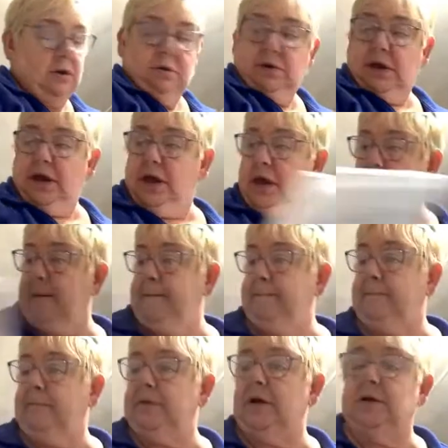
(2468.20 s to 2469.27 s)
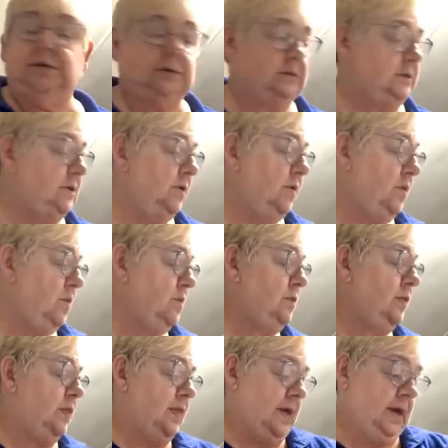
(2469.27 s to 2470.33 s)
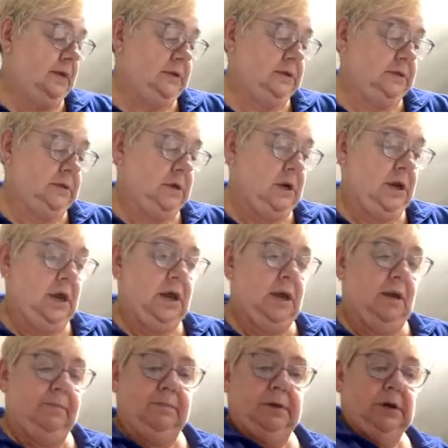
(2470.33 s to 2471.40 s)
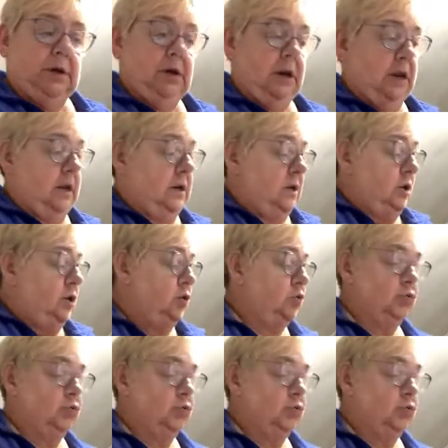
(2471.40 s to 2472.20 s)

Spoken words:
Okay, so that's going to happen in